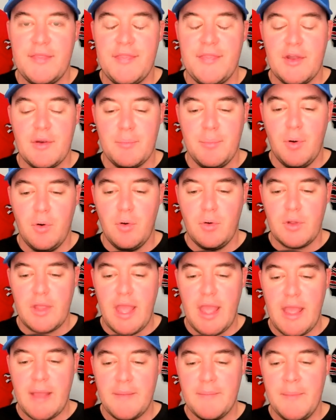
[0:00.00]
their bowl
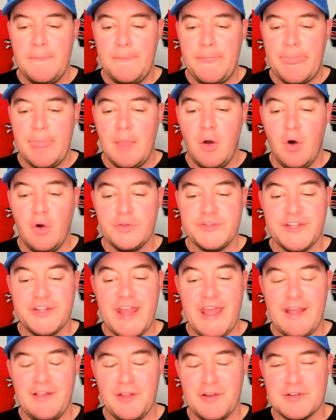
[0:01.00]
game. Holton
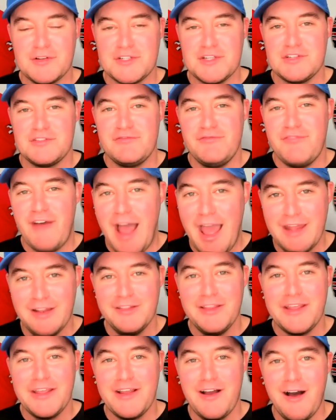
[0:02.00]
Ahlers is
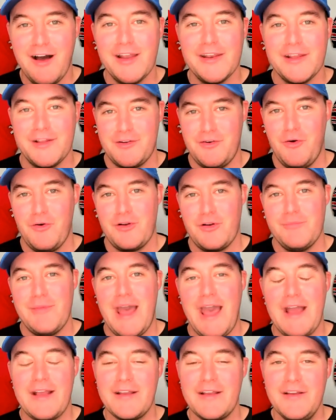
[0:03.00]
finally gone at
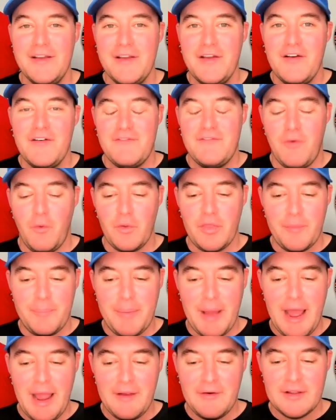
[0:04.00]
quarterback for the
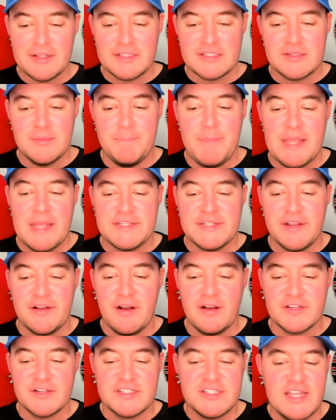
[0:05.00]
Pirates. Mason
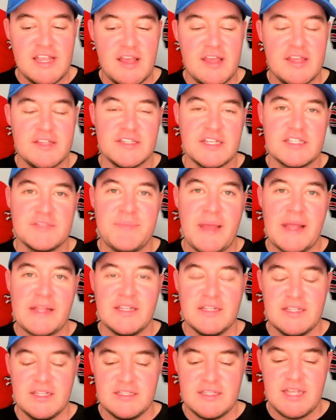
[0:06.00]
Garcia is
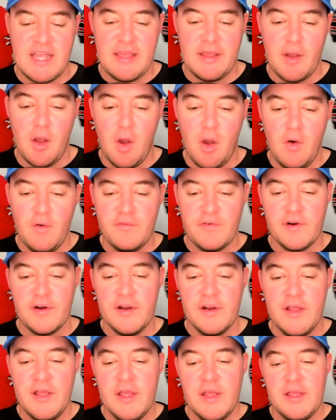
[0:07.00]
expected to take
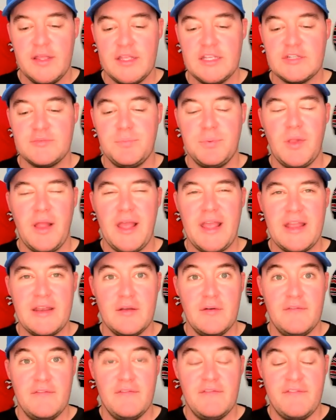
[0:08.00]
over. He's played
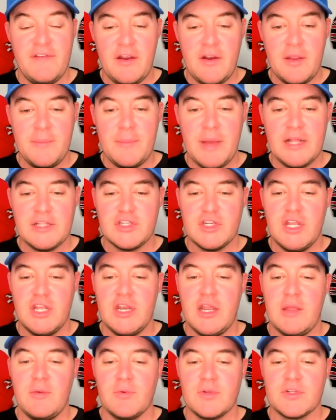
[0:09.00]
very much in
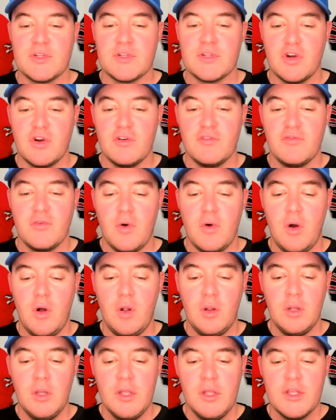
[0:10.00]
a reserve
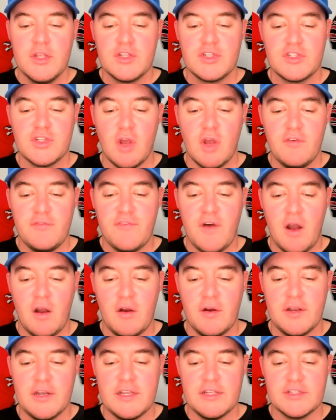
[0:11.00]
role so
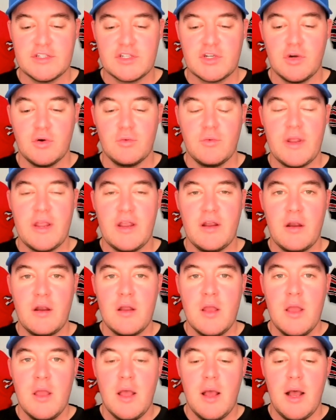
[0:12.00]
far in his
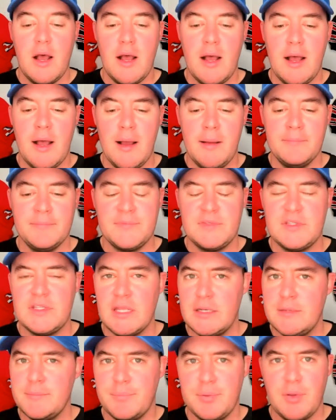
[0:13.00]
career. Um,
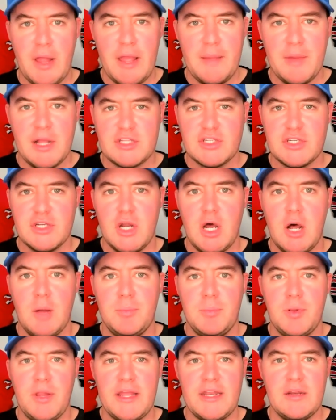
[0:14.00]
didn't play much at all.
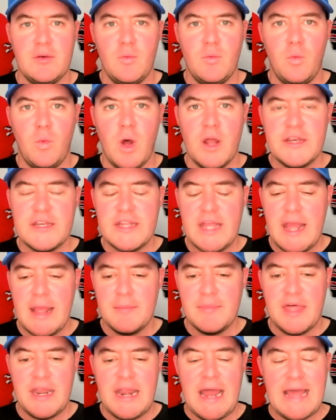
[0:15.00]
Played in one game
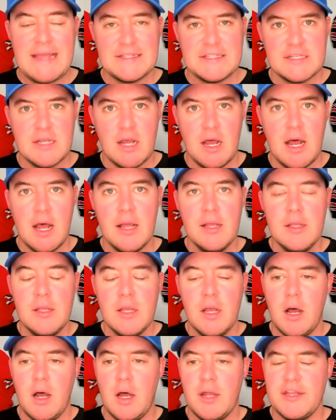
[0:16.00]
that I saw
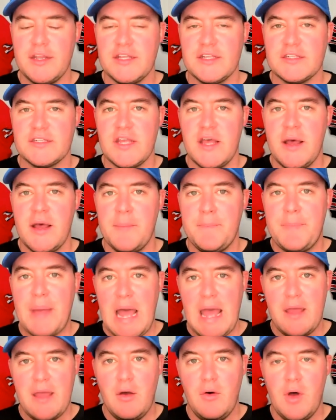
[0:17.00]
on his um,
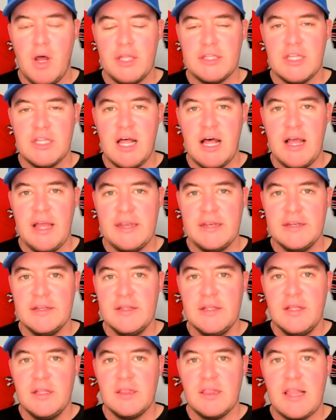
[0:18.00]
bio online
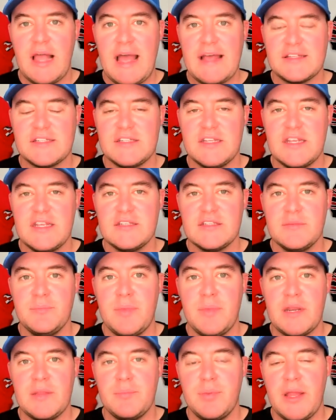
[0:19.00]
last season,
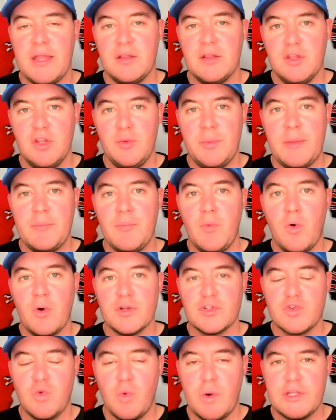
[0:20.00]
but he played a little bit more
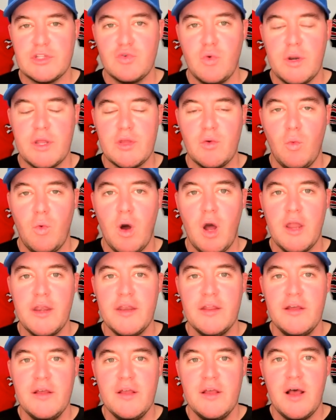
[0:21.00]
in twenty twenty-one.
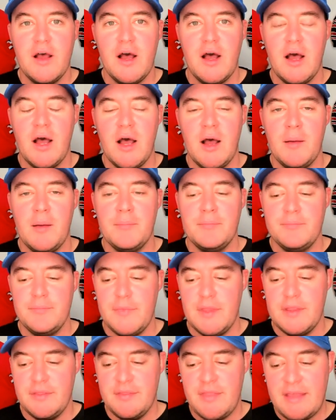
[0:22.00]
Um,
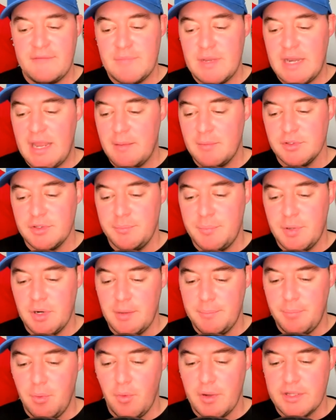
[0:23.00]
they've been able to put
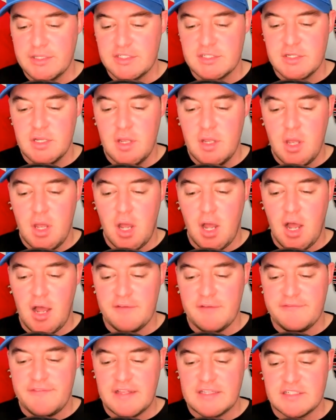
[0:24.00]
up points
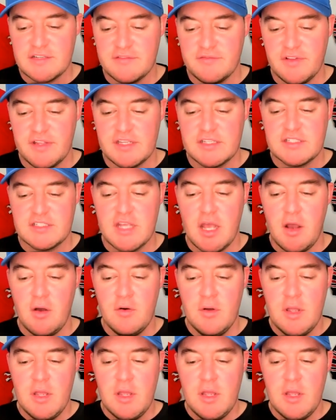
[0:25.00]
offensively. So